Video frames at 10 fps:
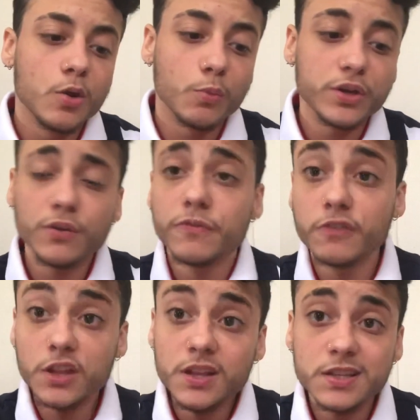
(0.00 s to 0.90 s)
When you're
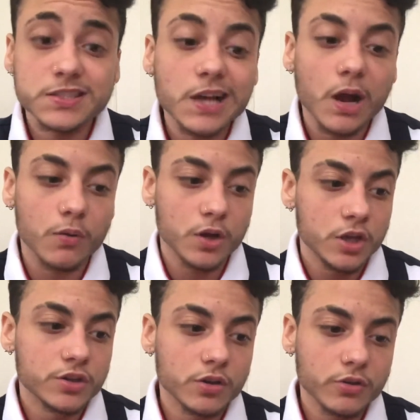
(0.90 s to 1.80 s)
filling this out,
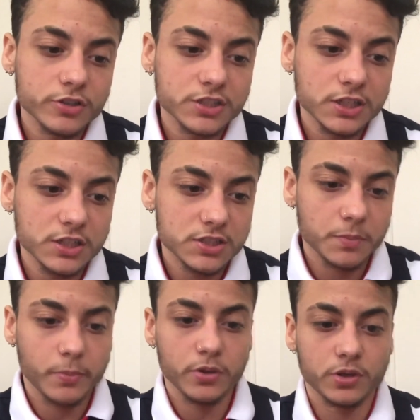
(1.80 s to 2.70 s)
you're going to need to
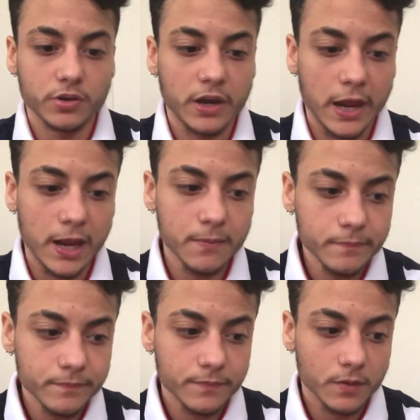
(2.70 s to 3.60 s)
put your
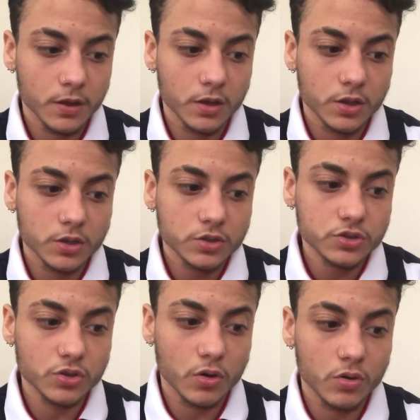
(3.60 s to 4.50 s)
name,
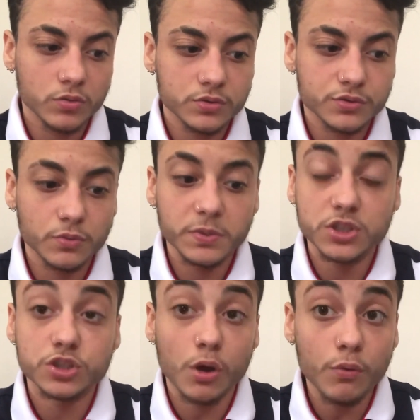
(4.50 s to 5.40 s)
so to be
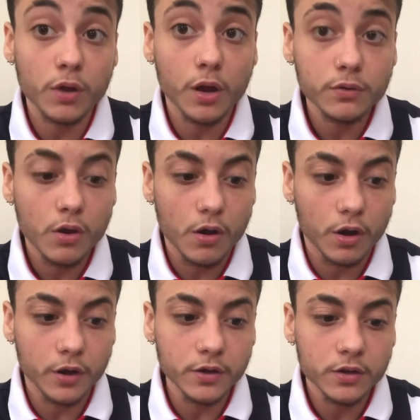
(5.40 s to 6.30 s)
shown on
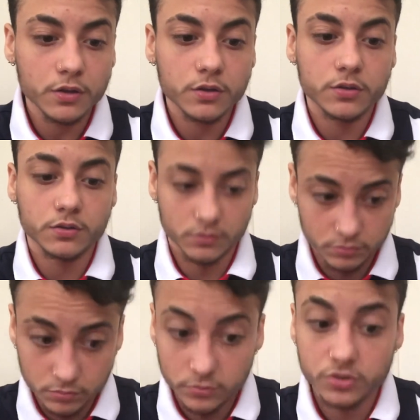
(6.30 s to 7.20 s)
card.
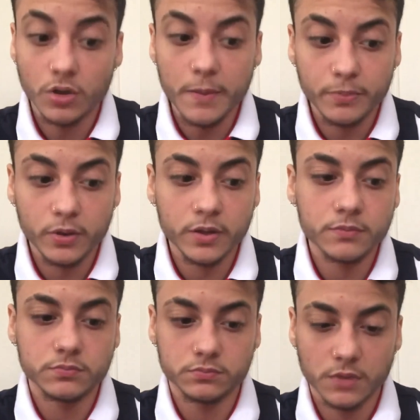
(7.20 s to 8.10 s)
So I put
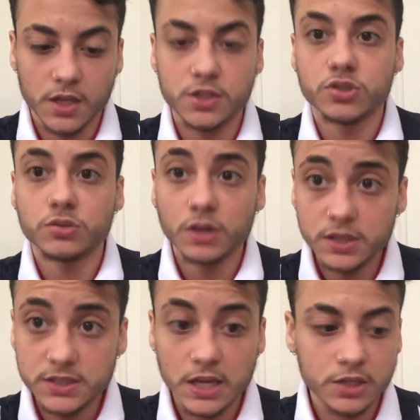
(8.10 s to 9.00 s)
Angel
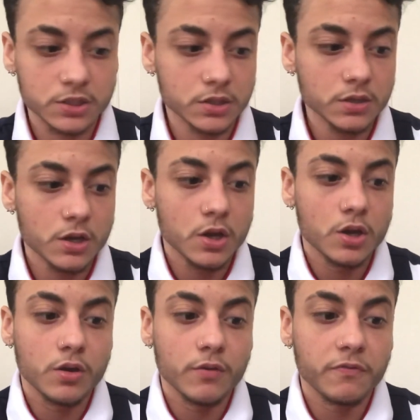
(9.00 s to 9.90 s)
Alexander,
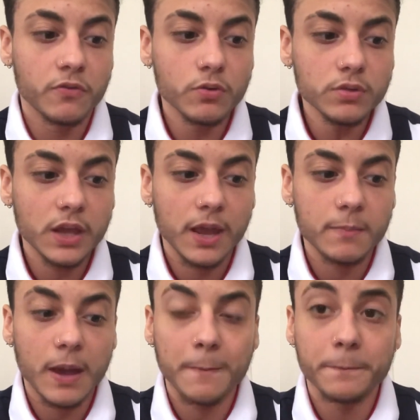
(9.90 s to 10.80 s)
full
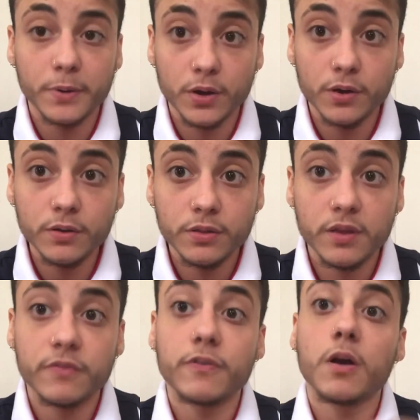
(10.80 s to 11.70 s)
name at birth
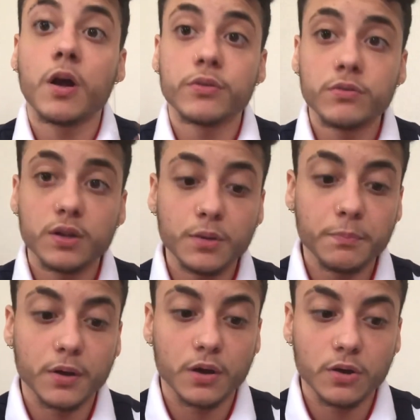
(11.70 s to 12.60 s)
if other than
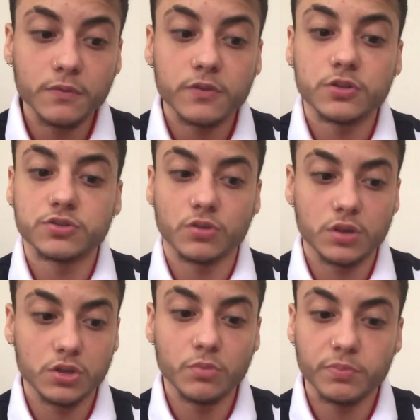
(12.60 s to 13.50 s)
above. So
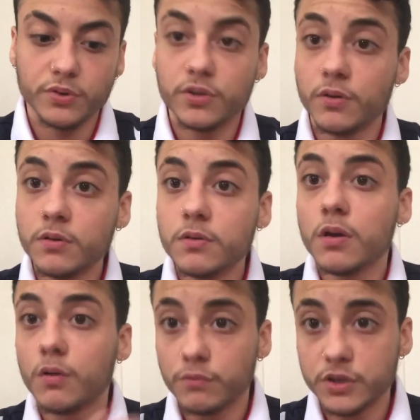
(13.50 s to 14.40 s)
then you put your
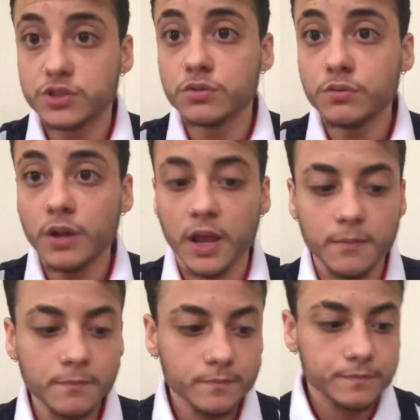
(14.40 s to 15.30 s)
original name.